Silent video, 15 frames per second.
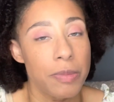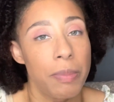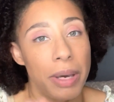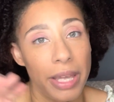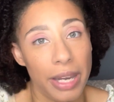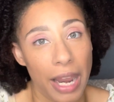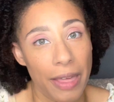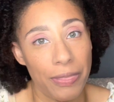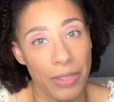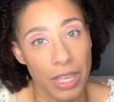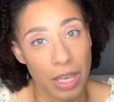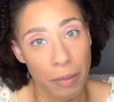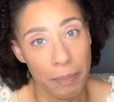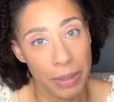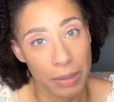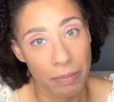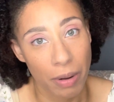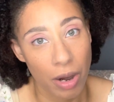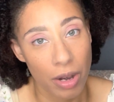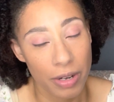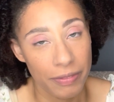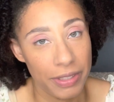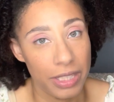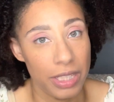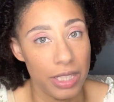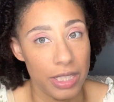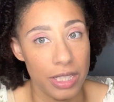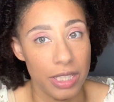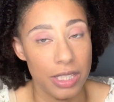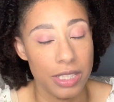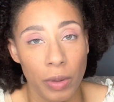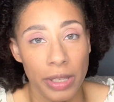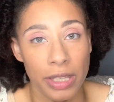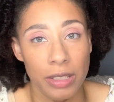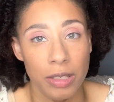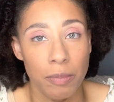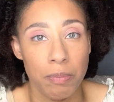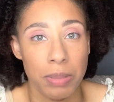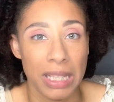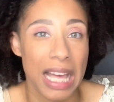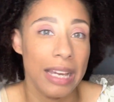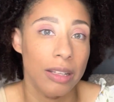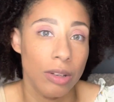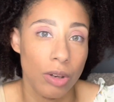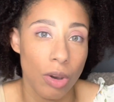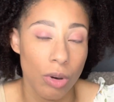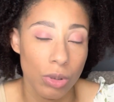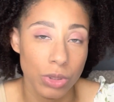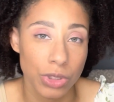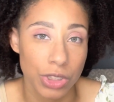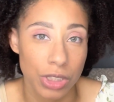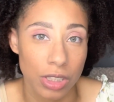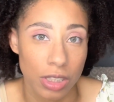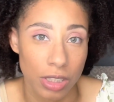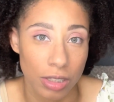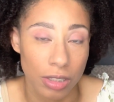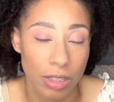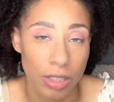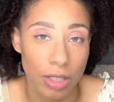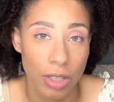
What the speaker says: But I think a big part of it is in Black culture,